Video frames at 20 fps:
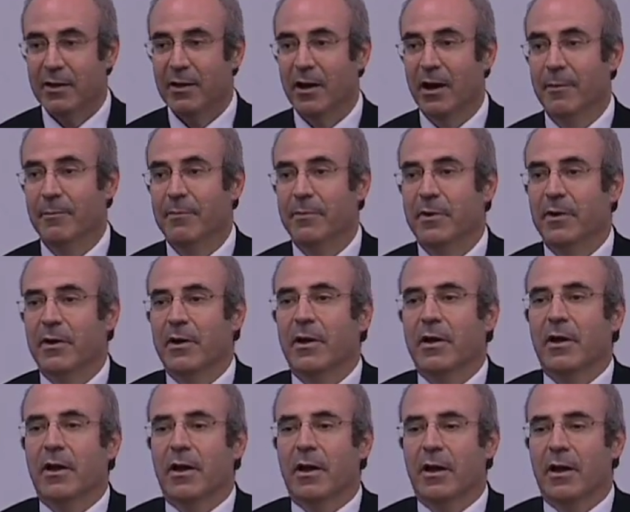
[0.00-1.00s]
Um,
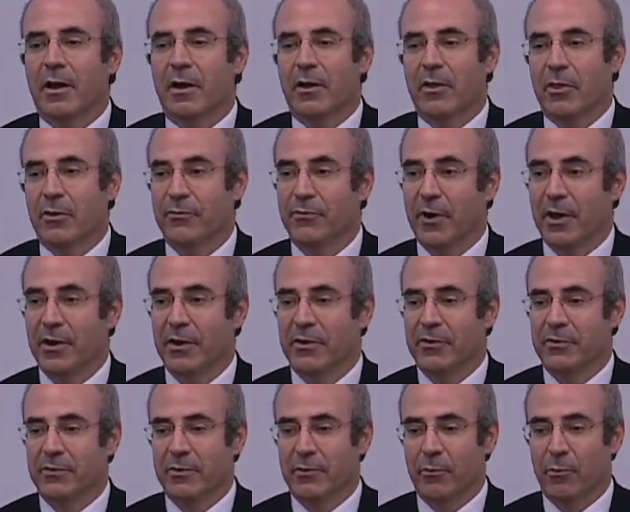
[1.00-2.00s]
the
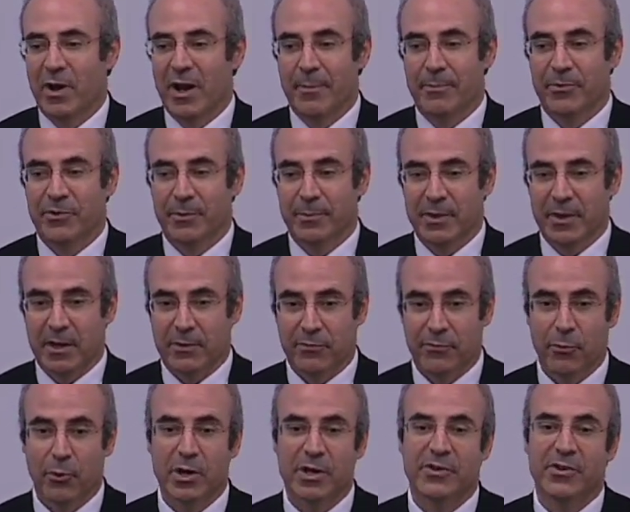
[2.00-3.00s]
fund went up something like
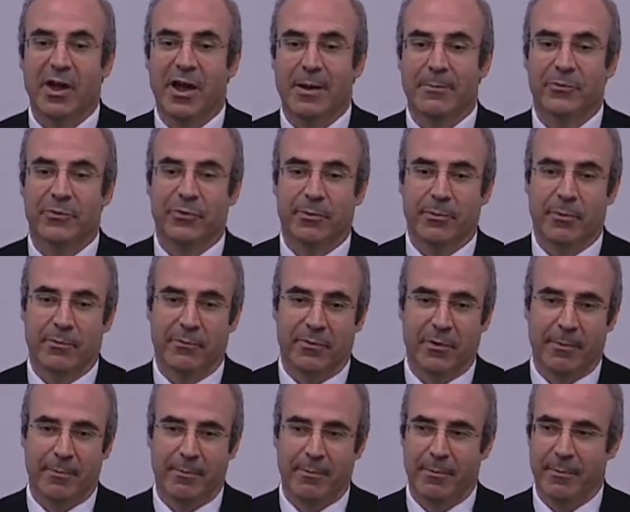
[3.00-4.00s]
forty times from,
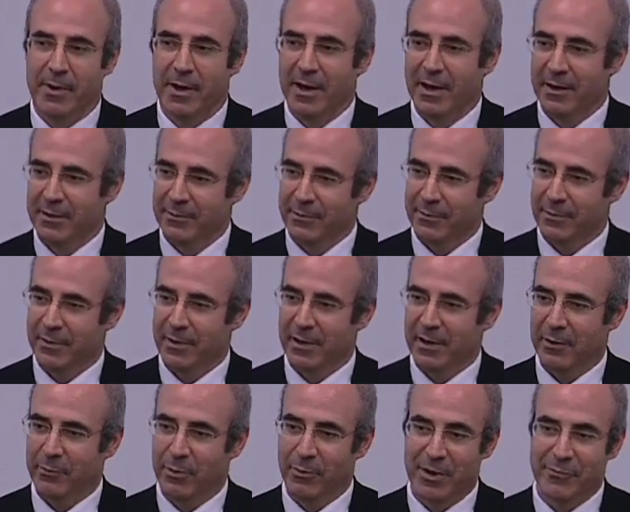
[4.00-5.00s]
from uh, uh,
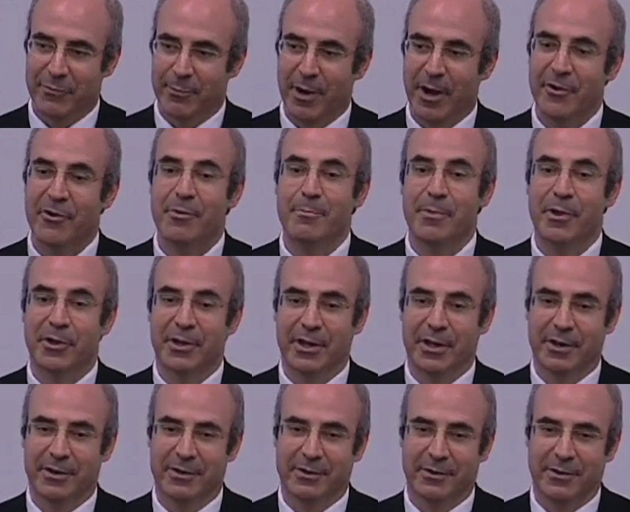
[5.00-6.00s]
we went from one hundred
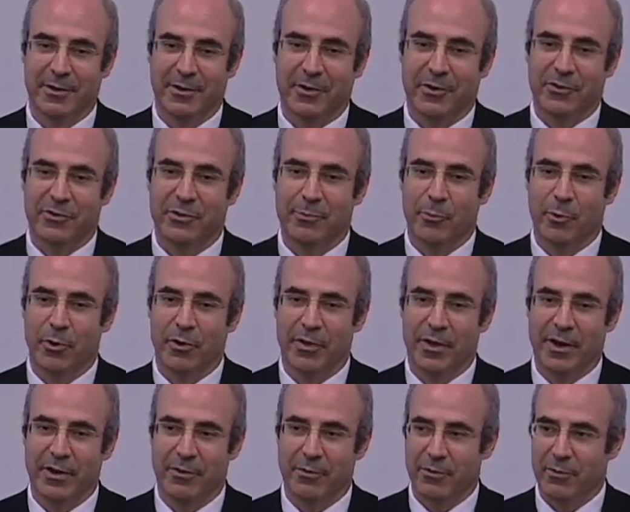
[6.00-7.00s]
million to more
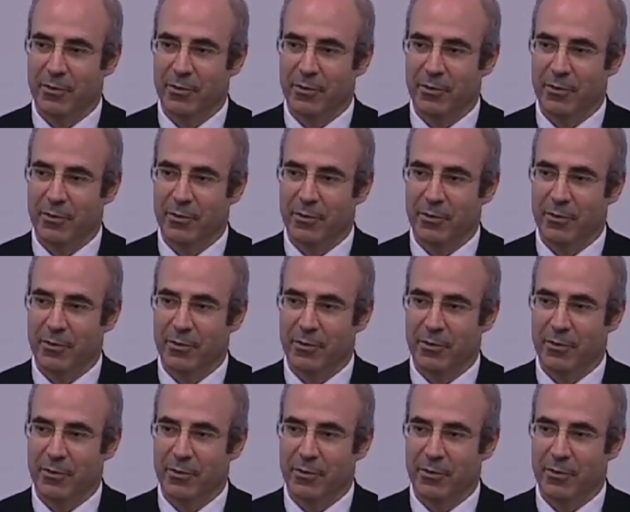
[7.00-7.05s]
than